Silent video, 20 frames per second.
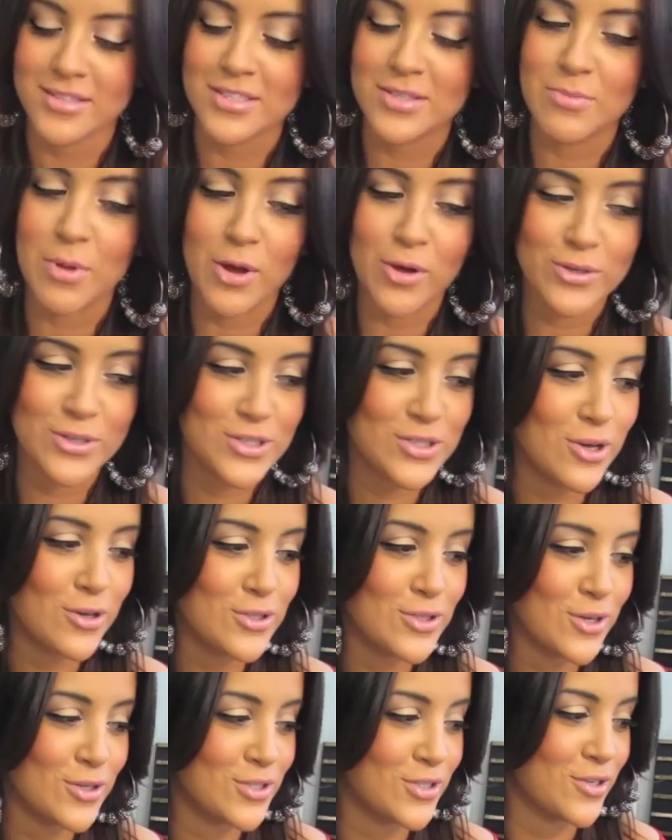Smoke so, so,
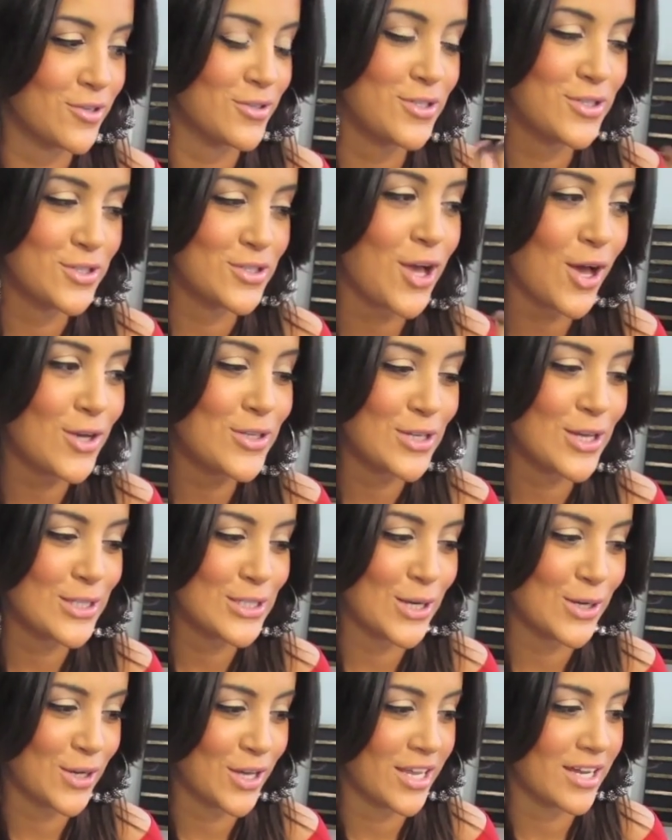so, so, so,
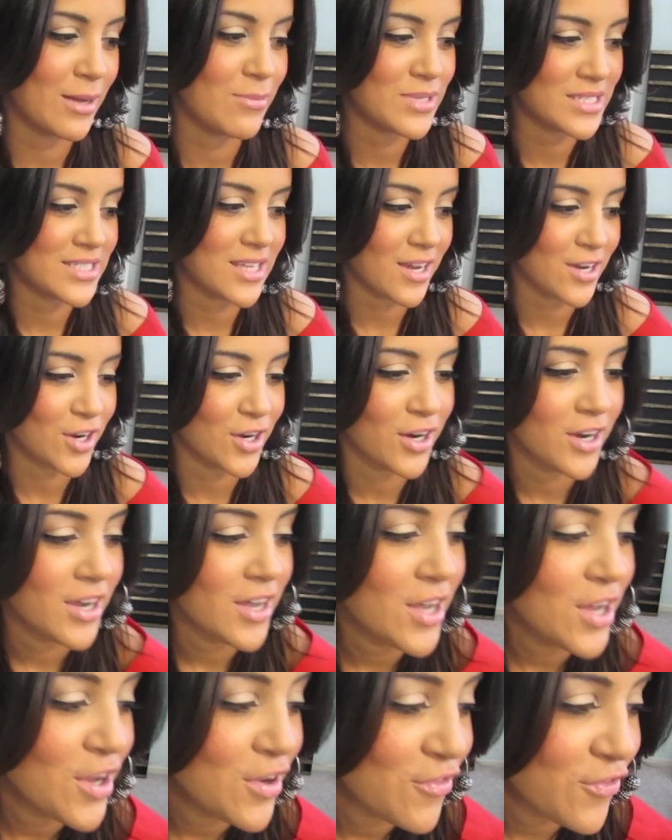so good. I'm a sucker
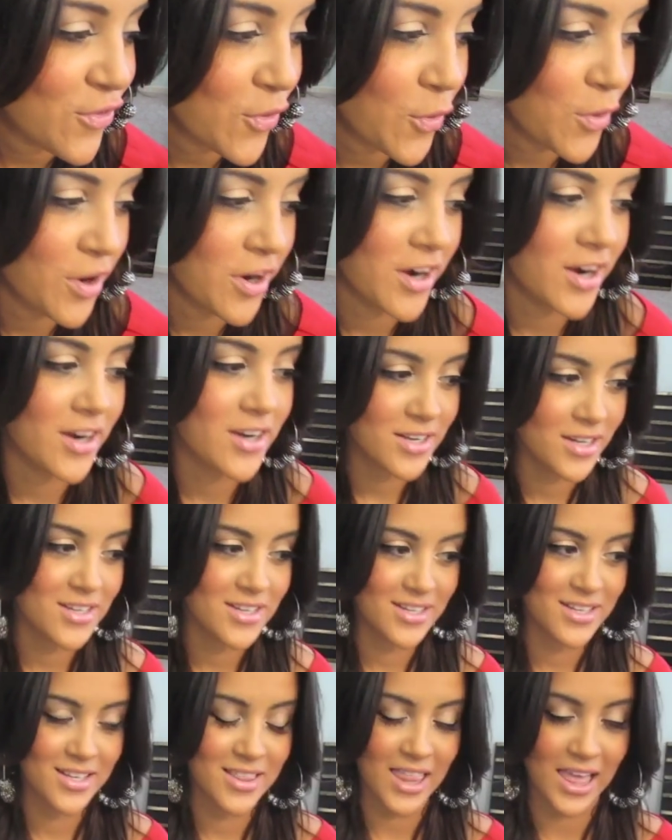for
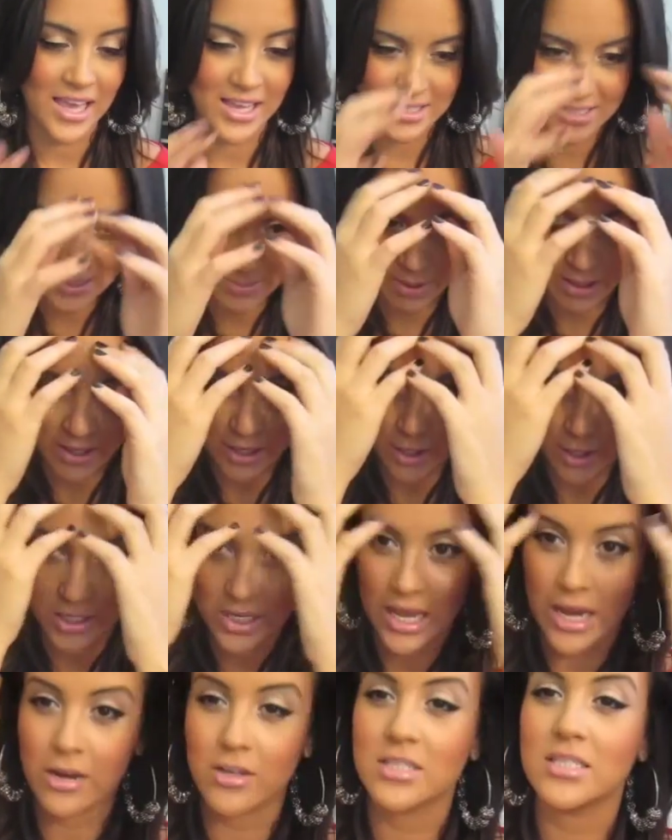like smelling good
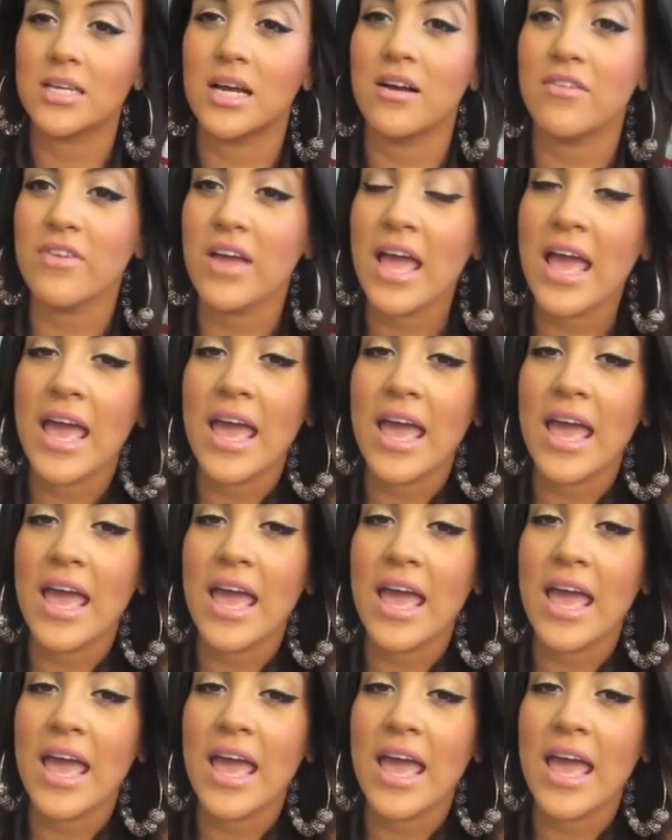hair stuff.